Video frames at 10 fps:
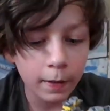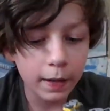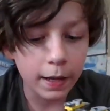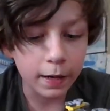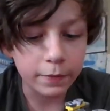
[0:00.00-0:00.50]

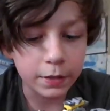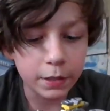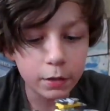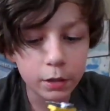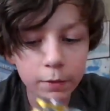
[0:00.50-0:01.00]
And if you did
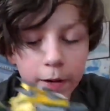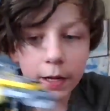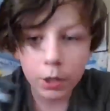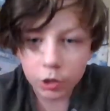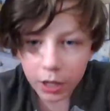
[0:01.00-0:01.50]
it all right,
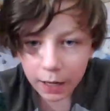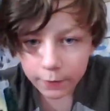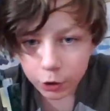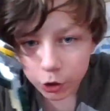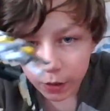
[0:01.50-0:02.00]
you should have a
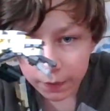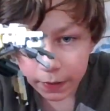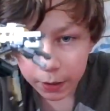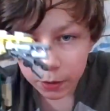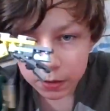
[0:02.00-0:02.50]
strafe
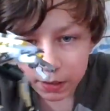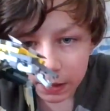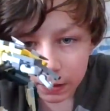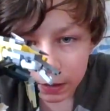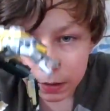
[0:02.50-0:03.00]
that looks
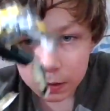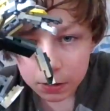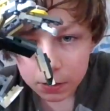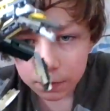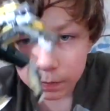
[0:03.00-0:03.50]
like this.